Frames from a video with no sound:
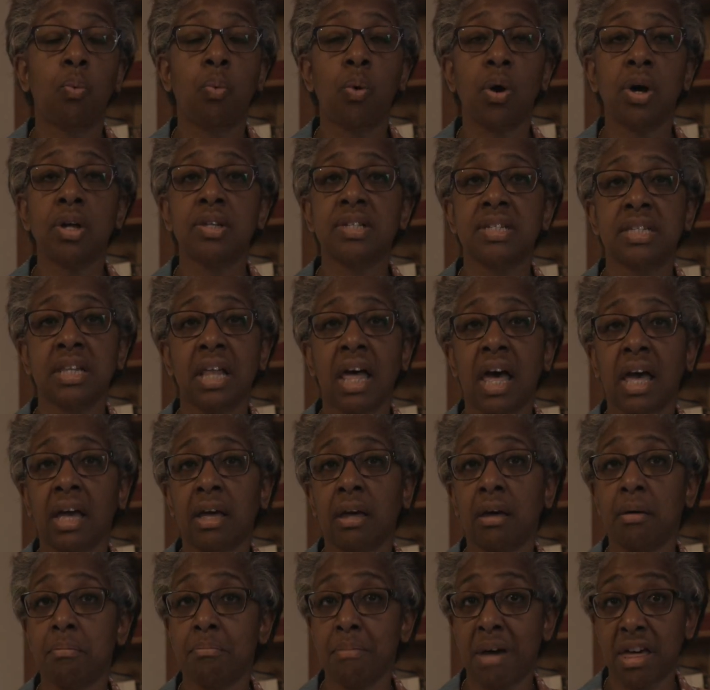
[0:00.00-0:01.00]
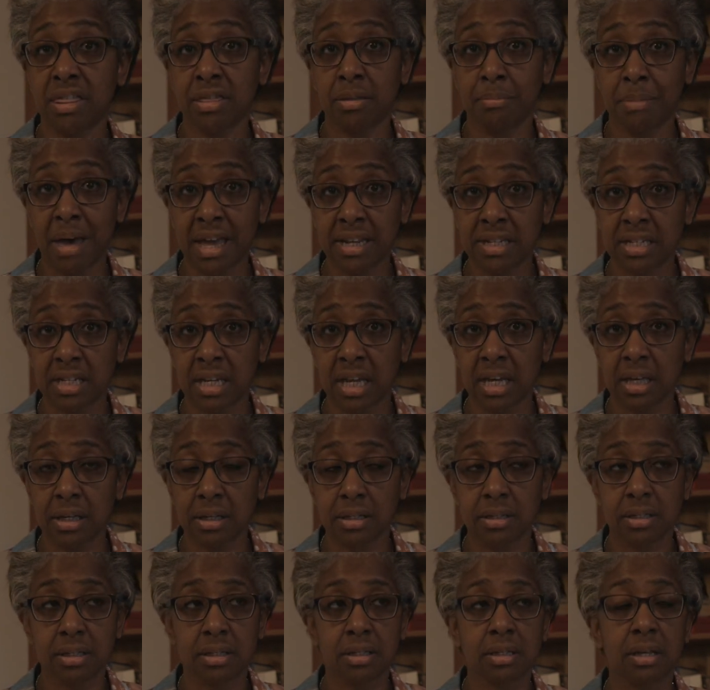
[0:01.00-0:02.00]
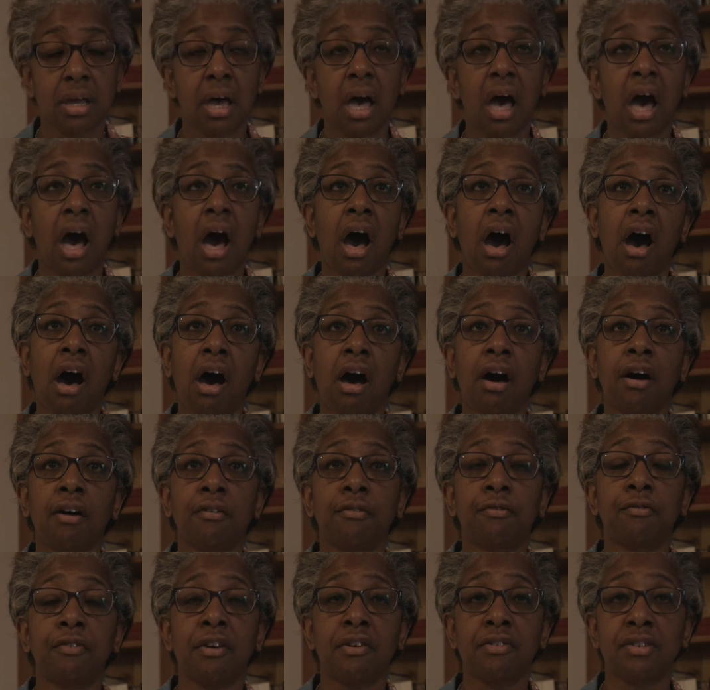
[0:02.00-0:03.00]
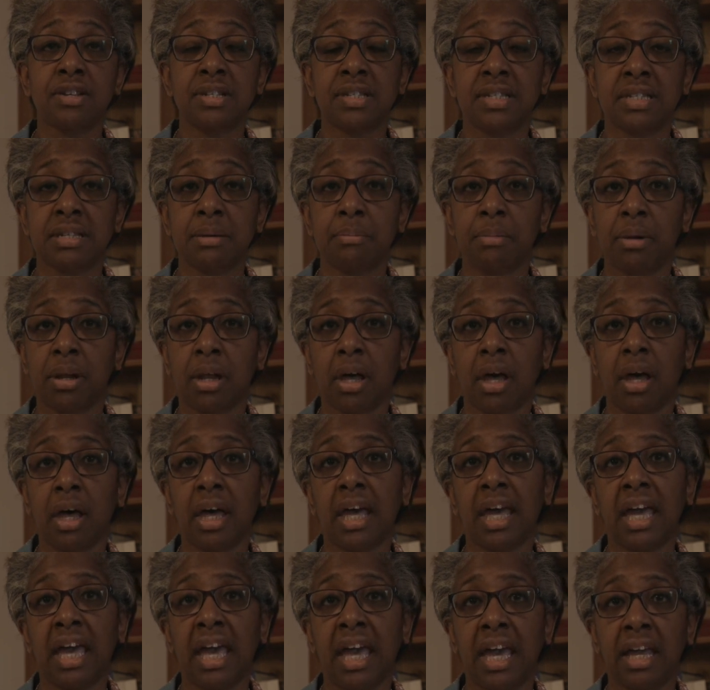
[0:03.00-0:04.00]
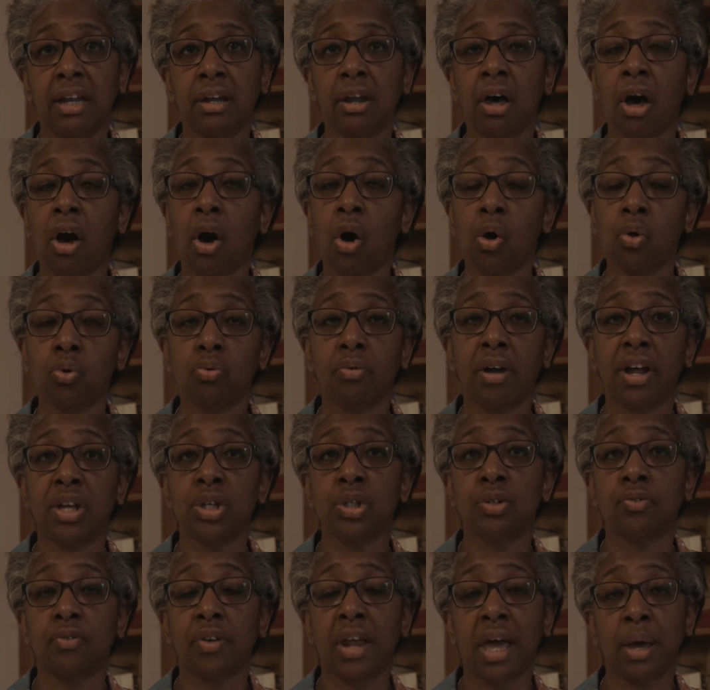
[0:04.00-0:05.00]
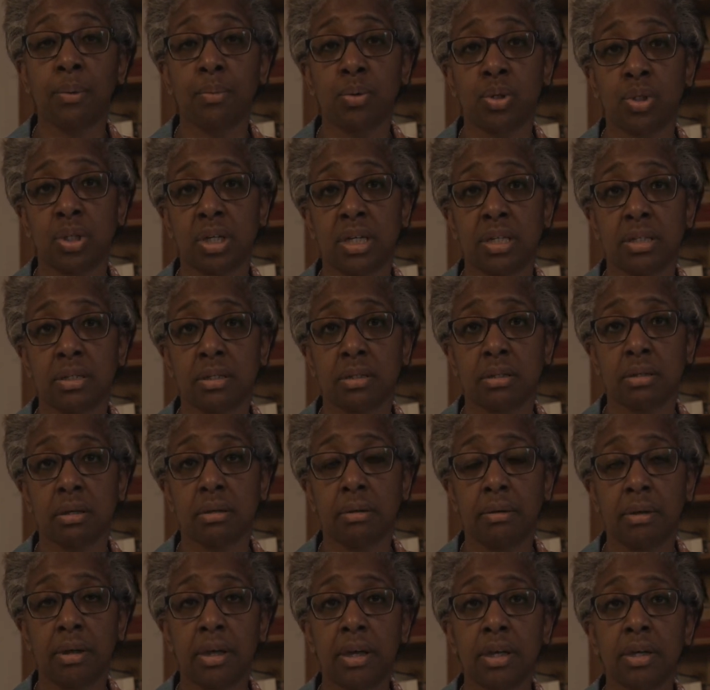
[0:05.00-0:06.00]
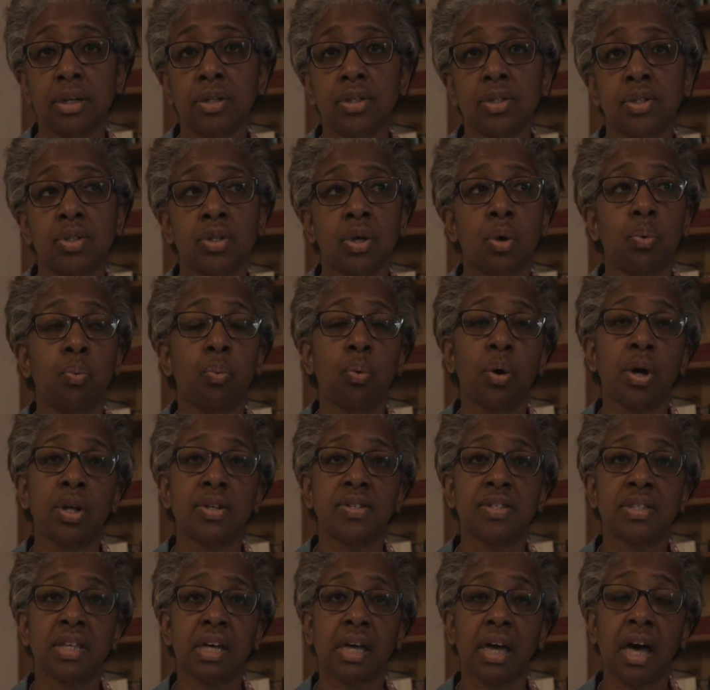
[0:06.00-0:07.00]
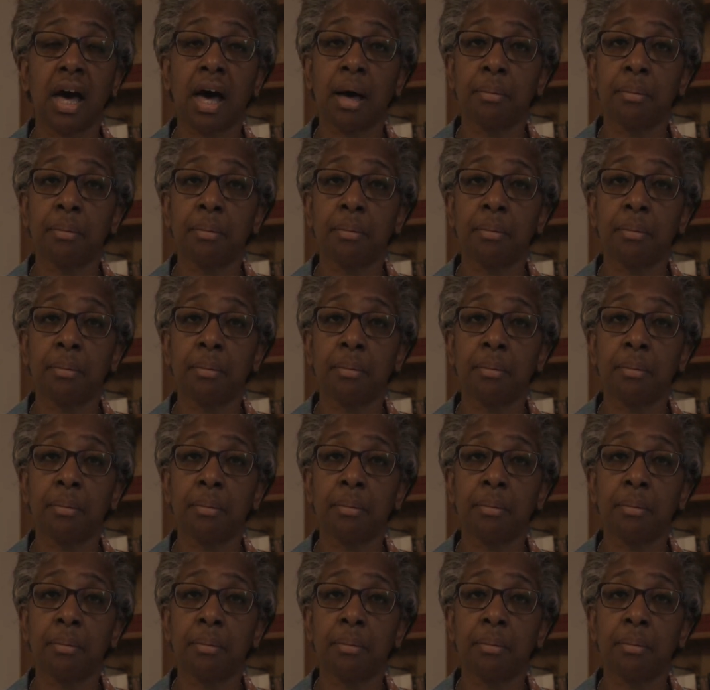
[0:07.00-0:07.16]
words like mathematics are very similar in a whole range of languages. So words that